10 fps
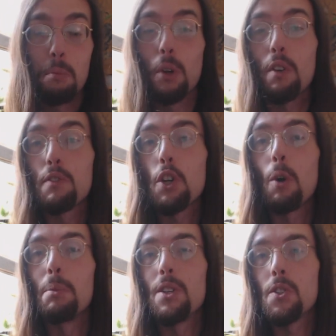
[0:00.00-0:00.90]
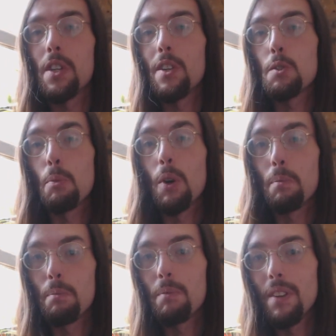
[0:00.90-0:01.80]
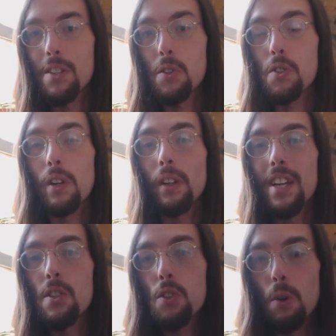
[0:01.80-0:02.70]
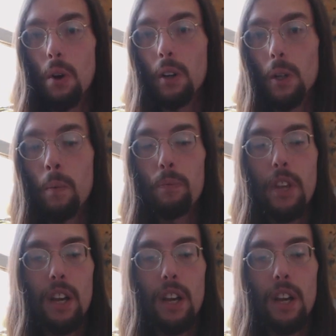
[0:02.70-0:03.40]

Book of Tobit is seen as more necessarily historical.